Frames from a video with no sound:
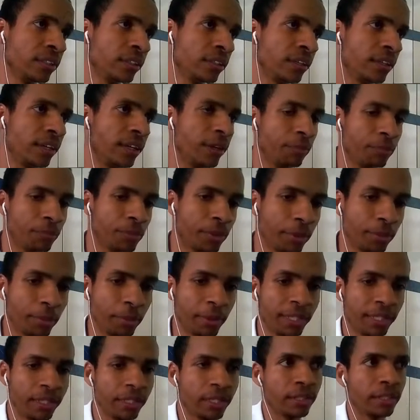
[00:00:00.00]
I'm probably
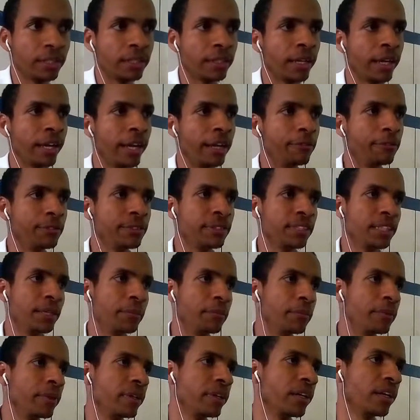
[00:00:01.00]
gonna have some
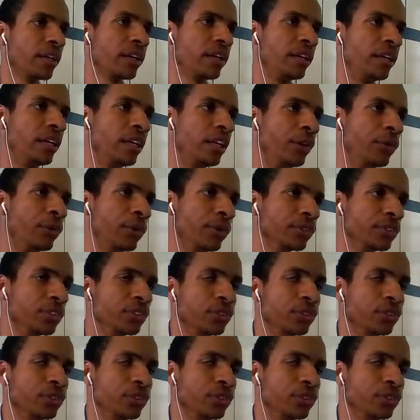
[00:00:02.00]
errors